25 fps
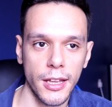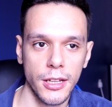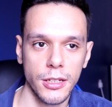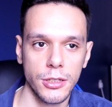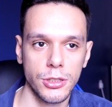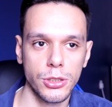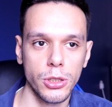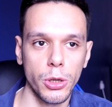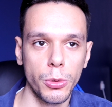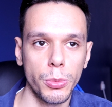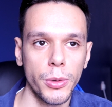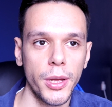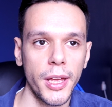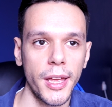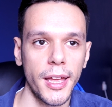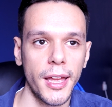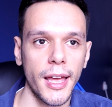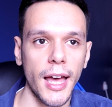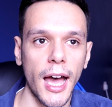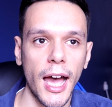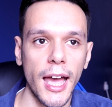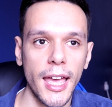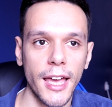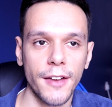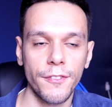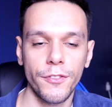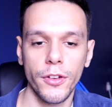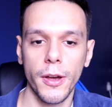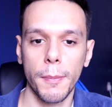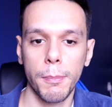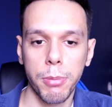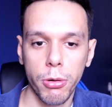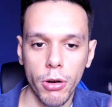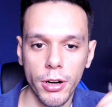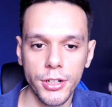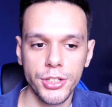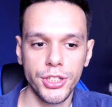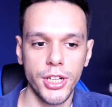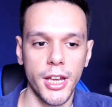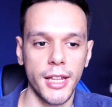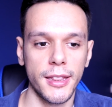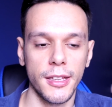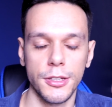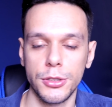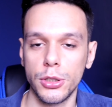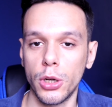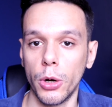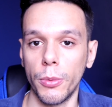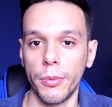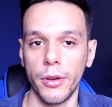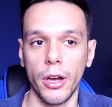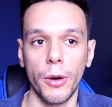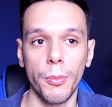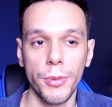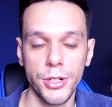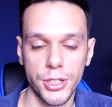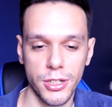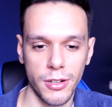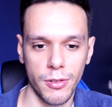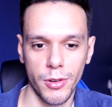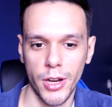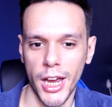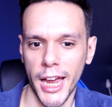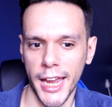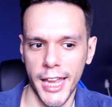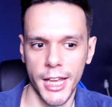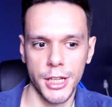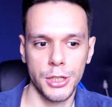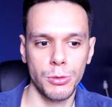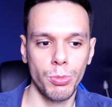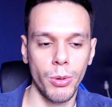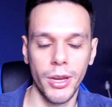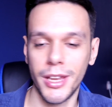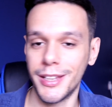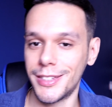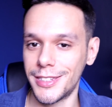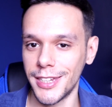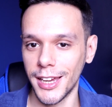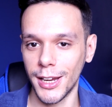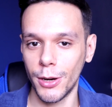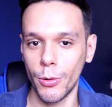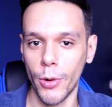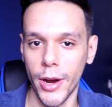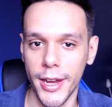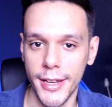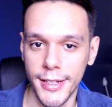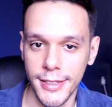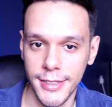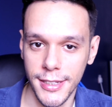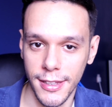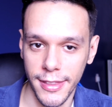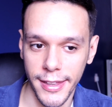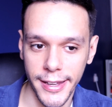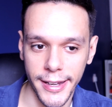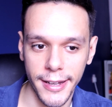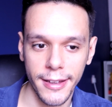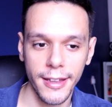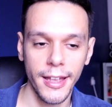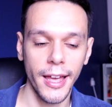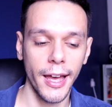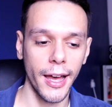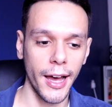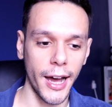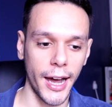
So I have a project that's going on, which I guess we can segue into that.